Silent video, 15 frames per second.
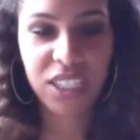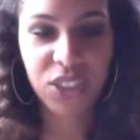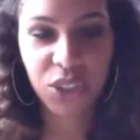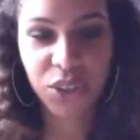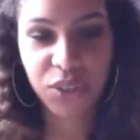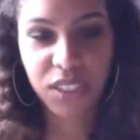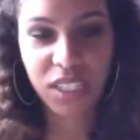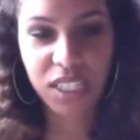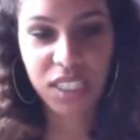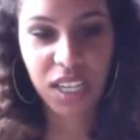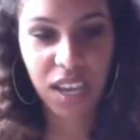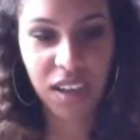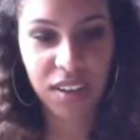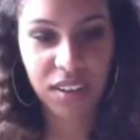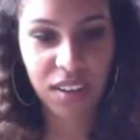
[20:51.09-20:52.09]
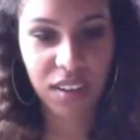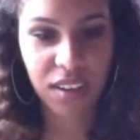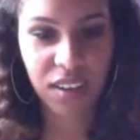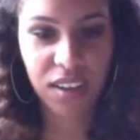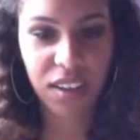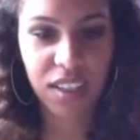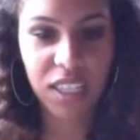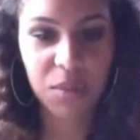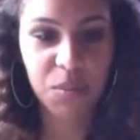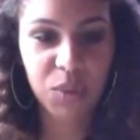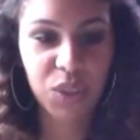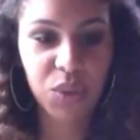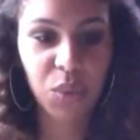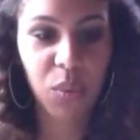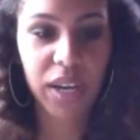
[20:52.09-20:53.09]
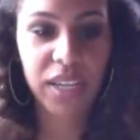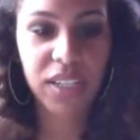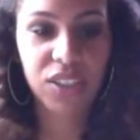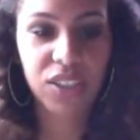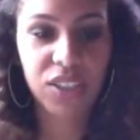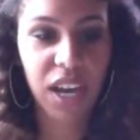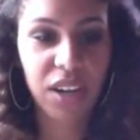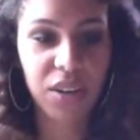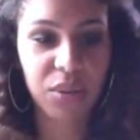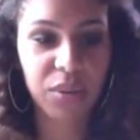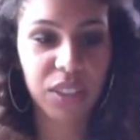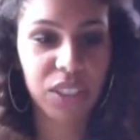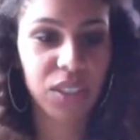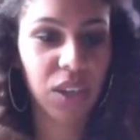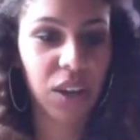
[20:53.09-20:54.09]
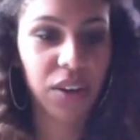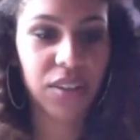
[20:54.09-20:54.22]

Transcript: He turned his head, glimpsed a white shadow in the